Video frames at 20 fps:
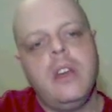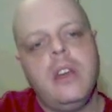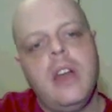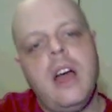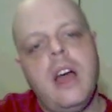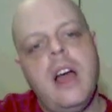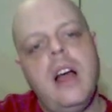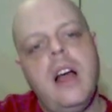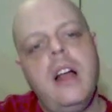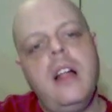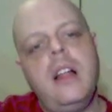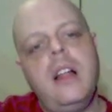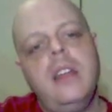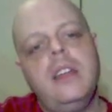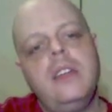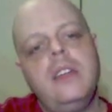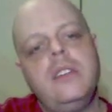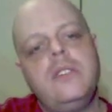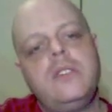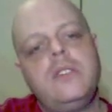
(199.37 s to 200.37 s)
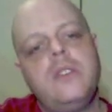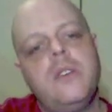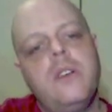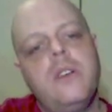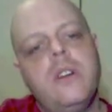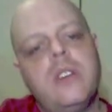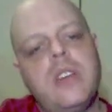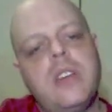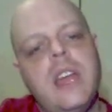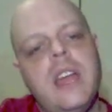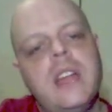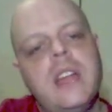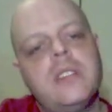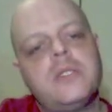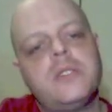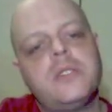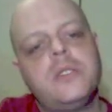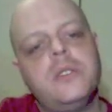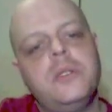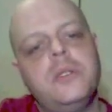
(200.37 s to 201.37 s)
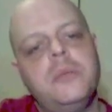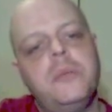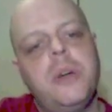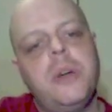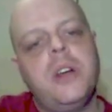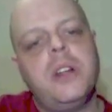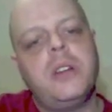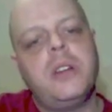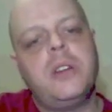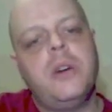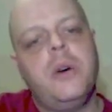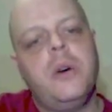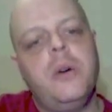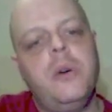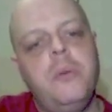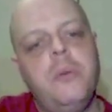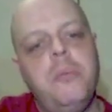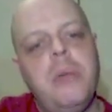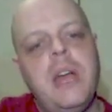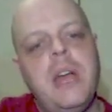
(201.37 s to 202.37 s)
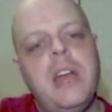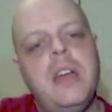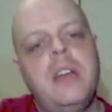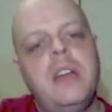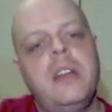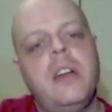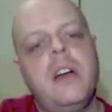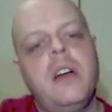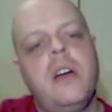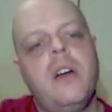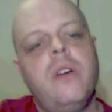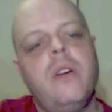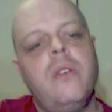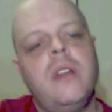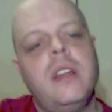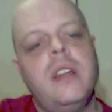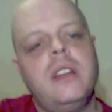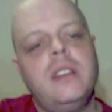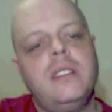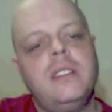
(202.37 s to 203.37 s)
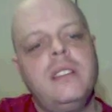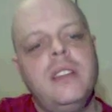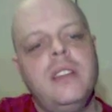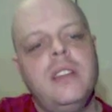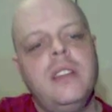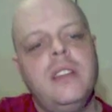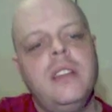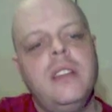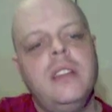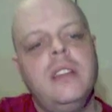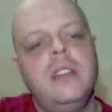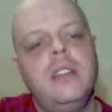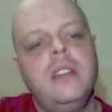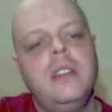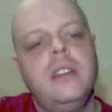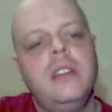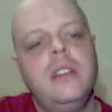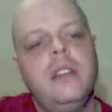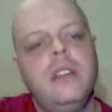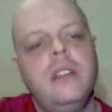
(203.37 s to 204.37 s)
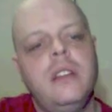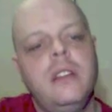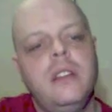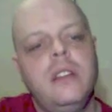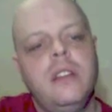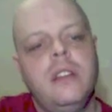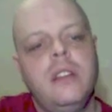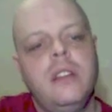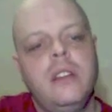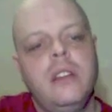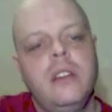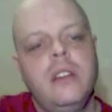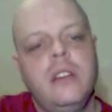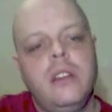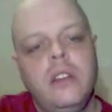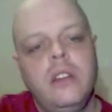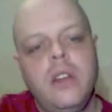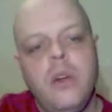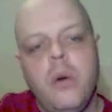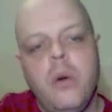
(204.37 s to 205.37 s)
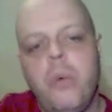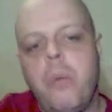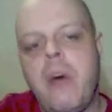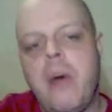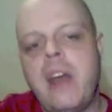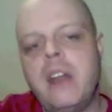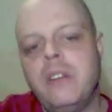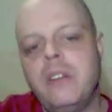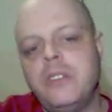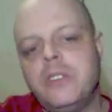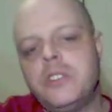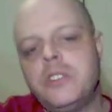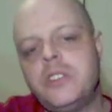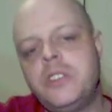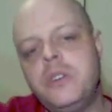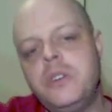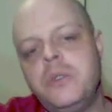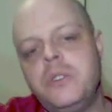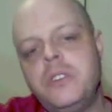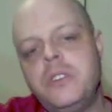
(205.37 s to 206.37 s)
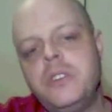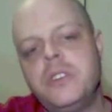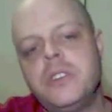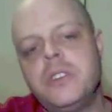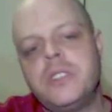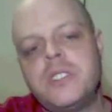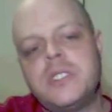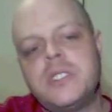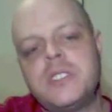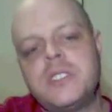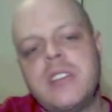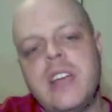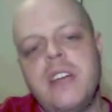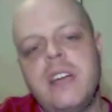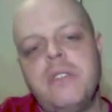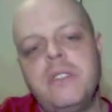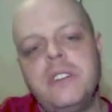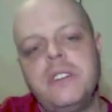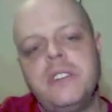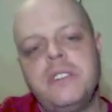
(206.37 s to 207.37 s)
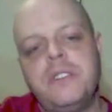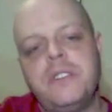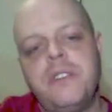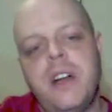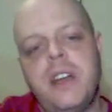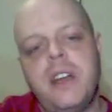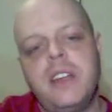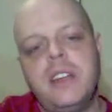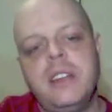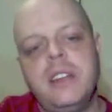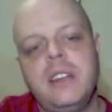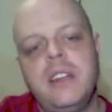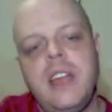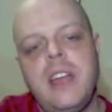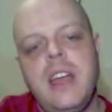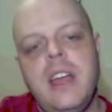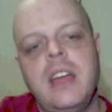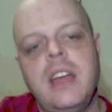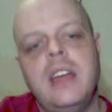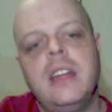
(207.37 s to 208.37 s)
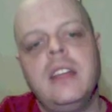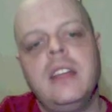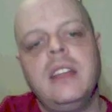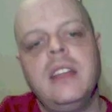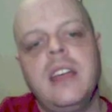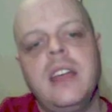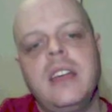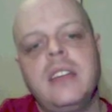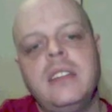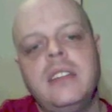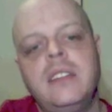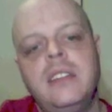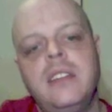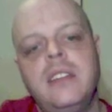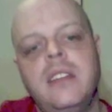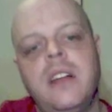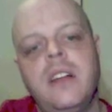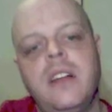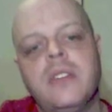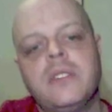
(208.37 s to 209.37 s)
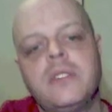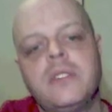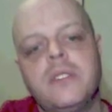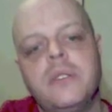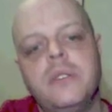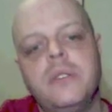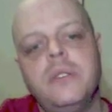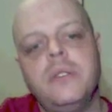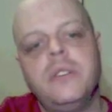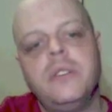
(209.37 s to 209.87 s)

I'll eat your cancer, but Cobain already did. Why don't you shoot yourself in the fucking head like you did also?